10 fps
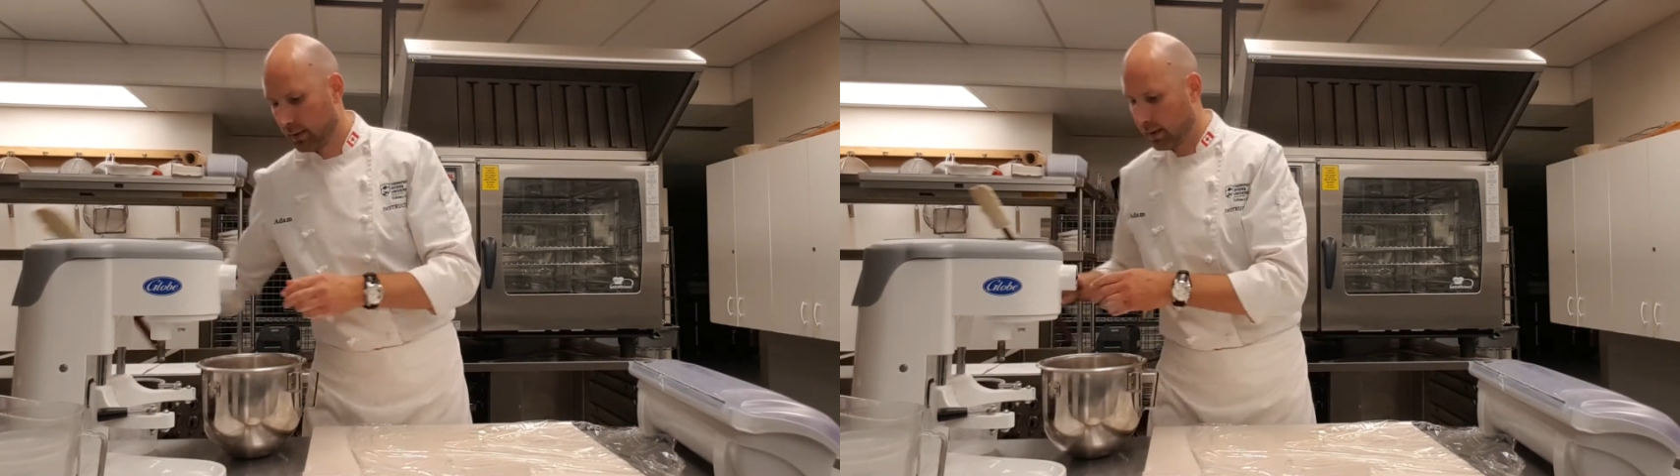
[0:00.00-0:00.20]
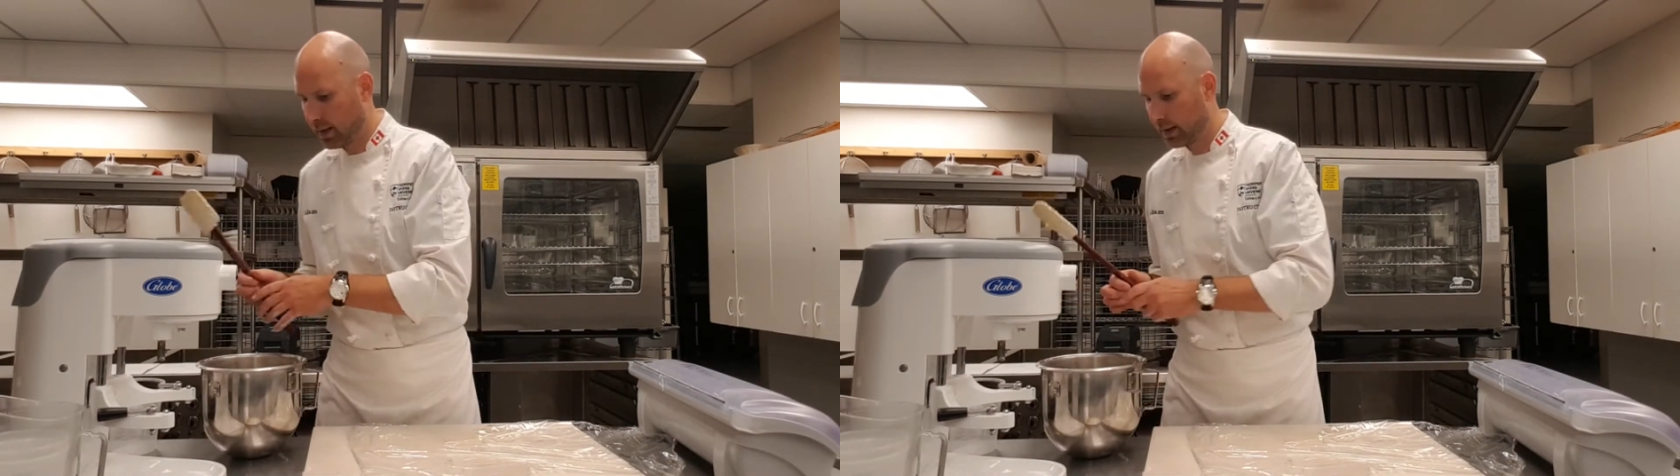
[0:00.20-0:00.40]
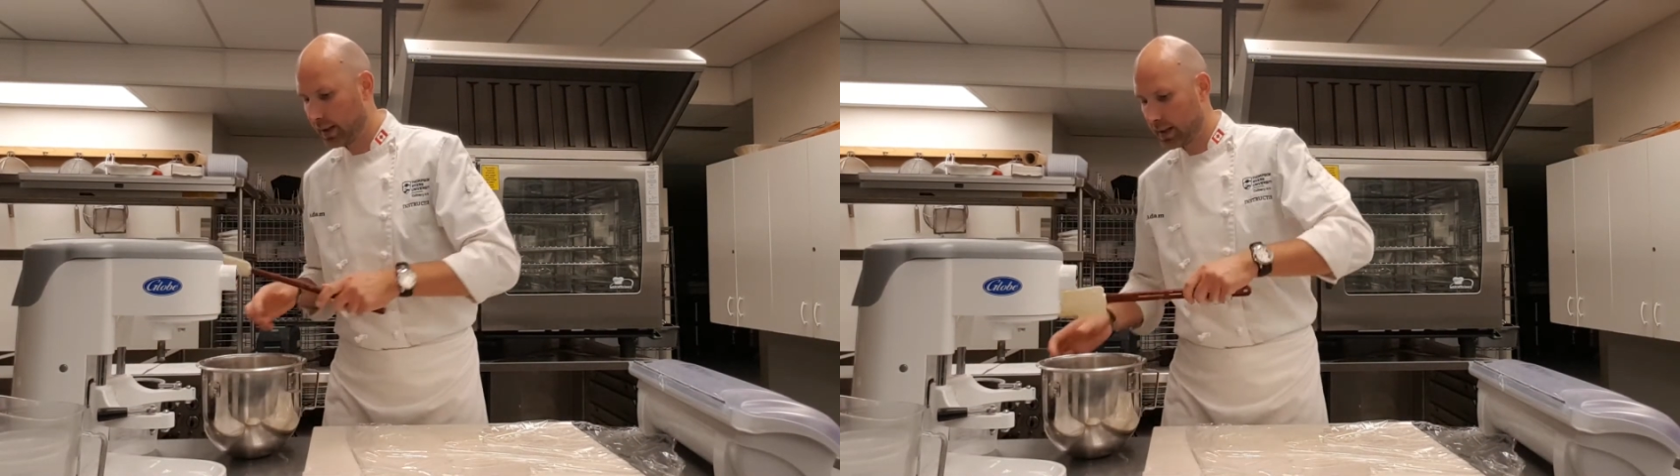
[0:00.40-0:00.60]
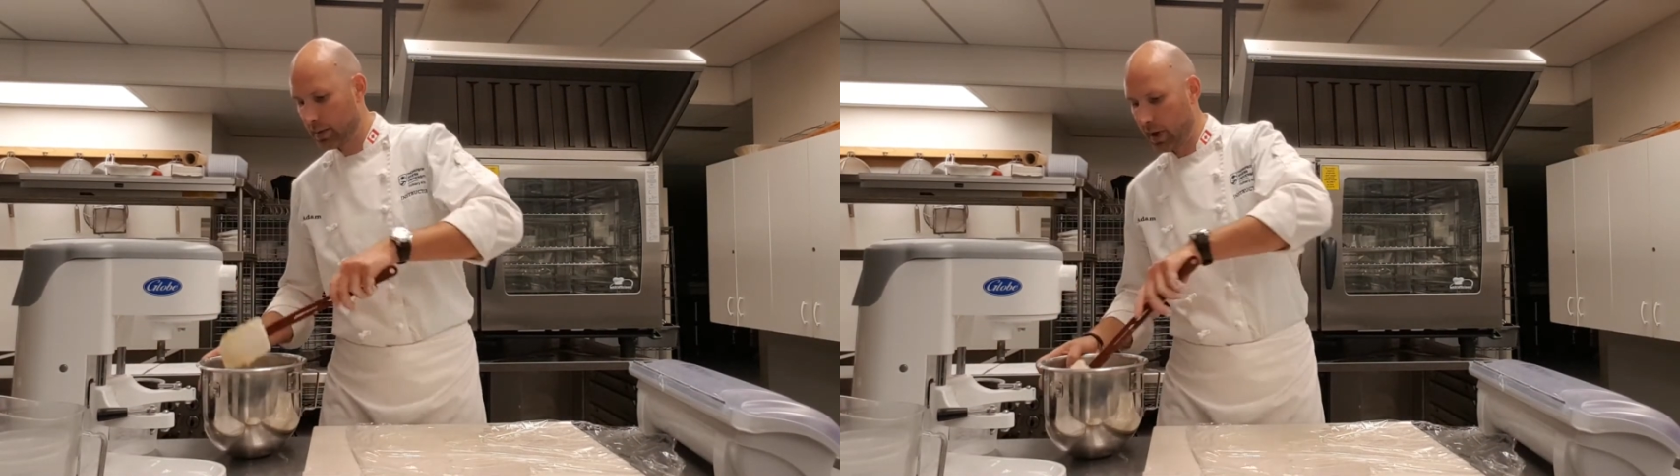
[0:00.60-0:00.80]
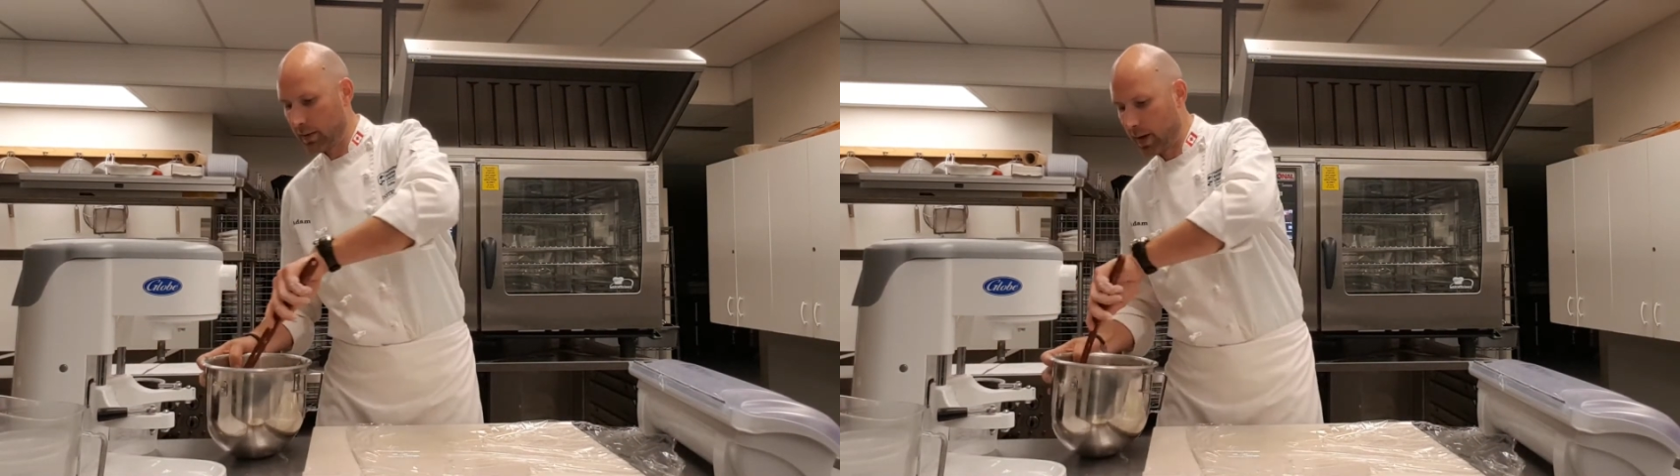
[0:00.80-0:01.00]
onto the
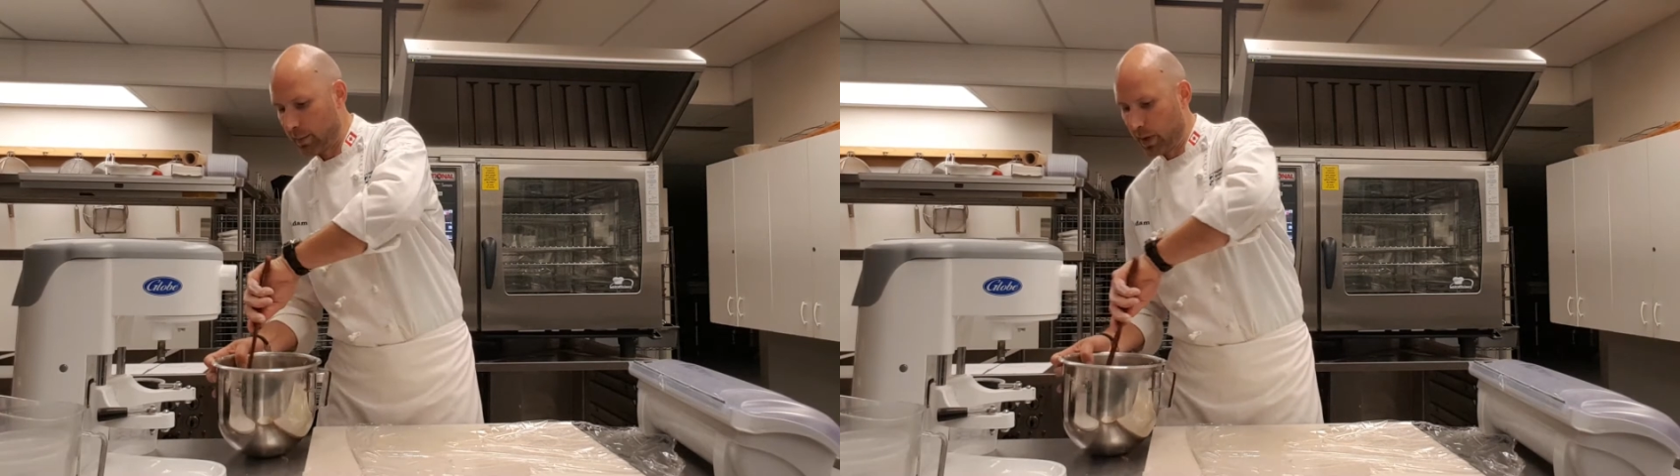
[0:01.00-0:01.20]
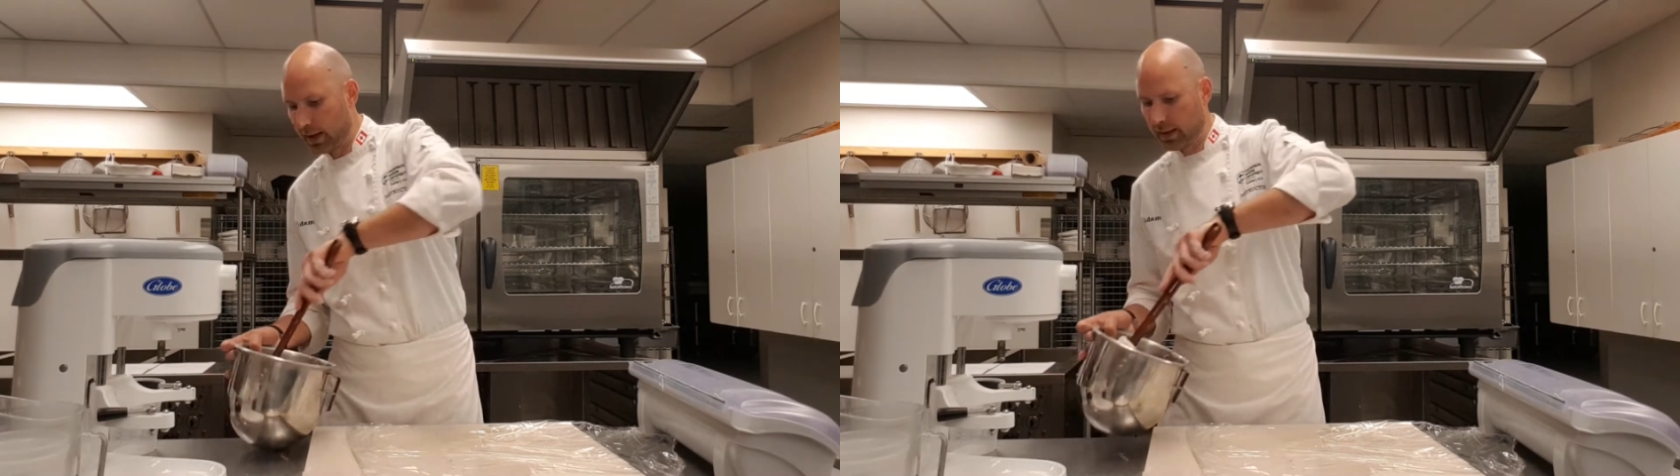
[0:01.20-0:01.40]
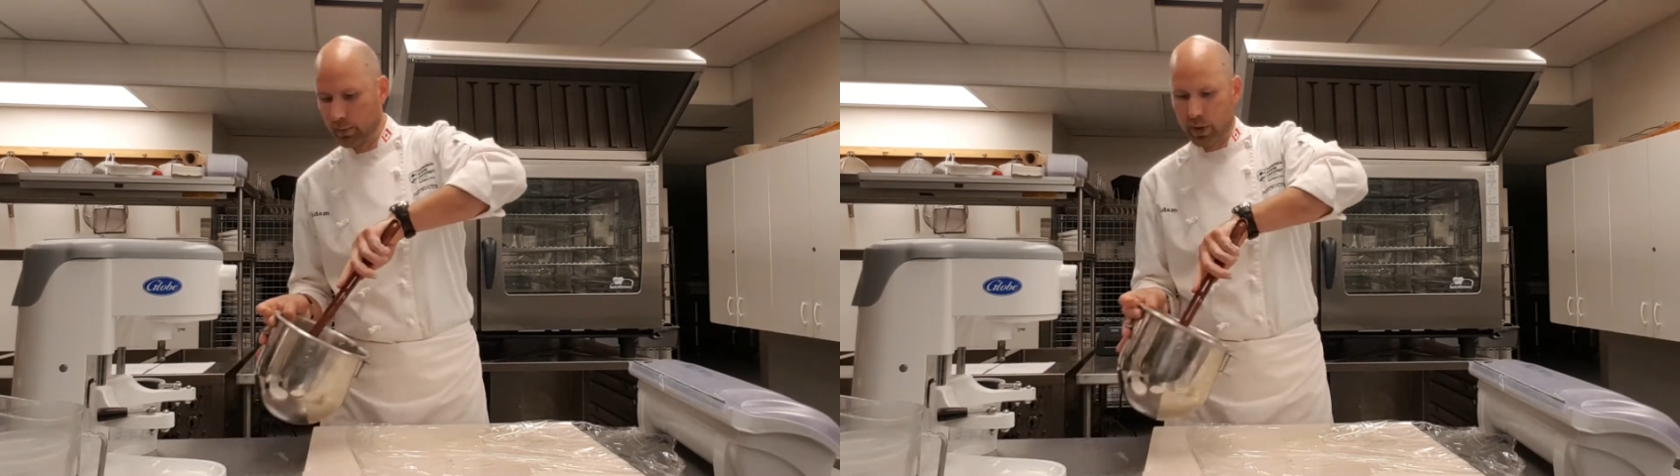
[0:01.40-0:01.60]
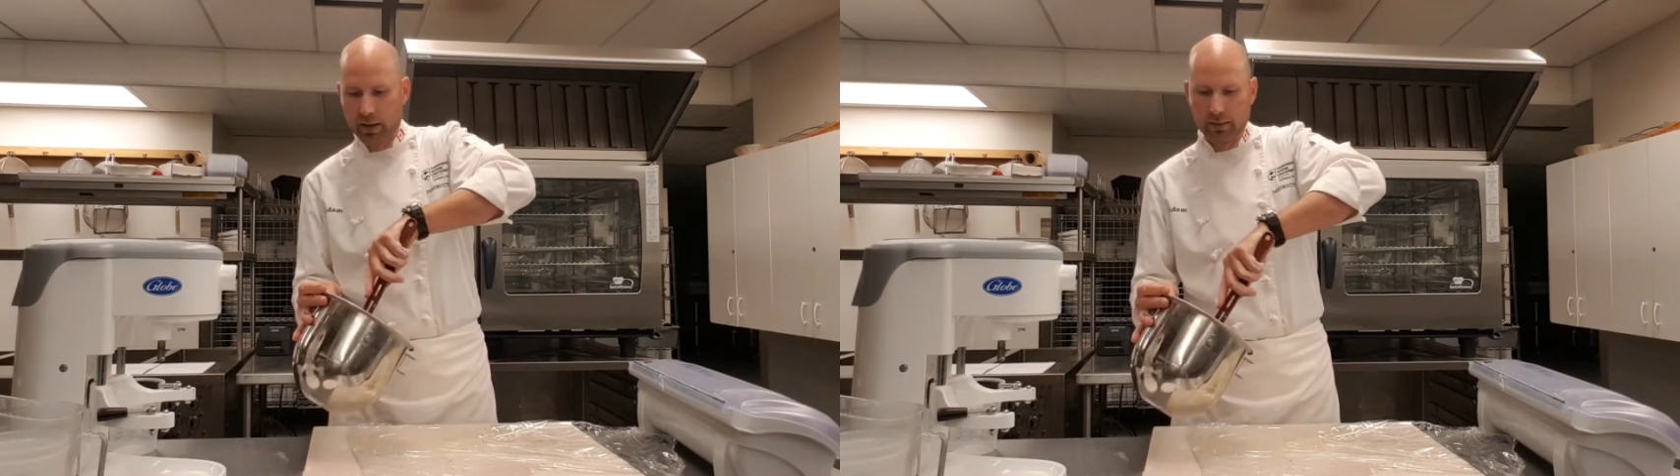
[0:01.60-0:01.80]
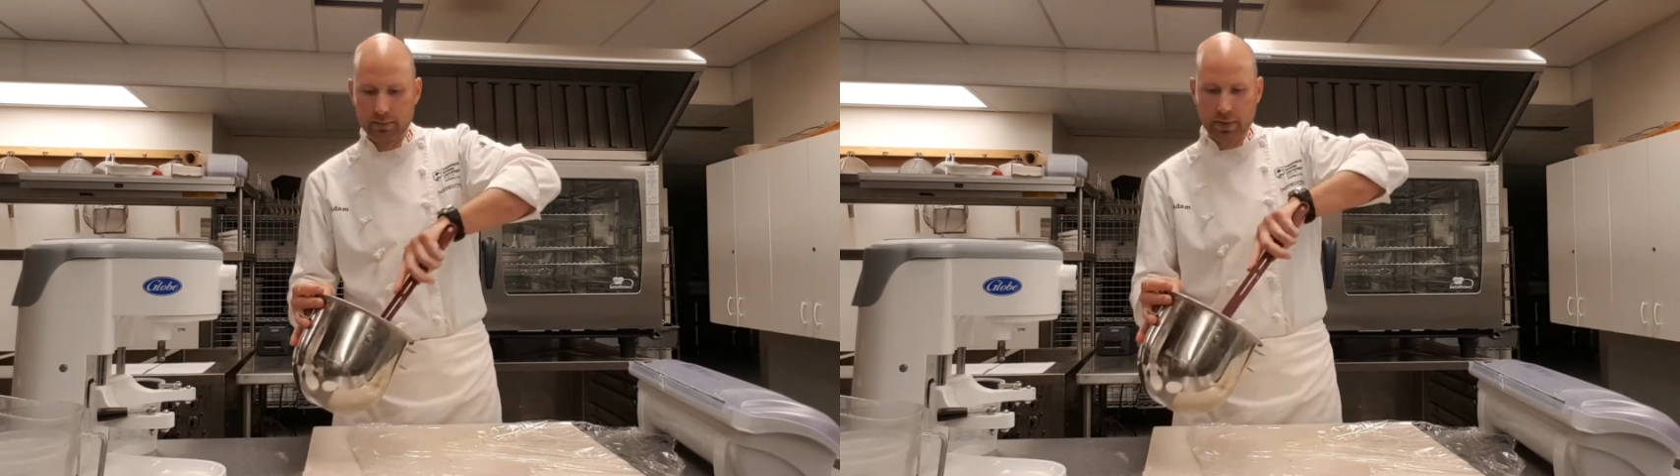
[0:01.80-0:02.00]
saran wrap right in the middle.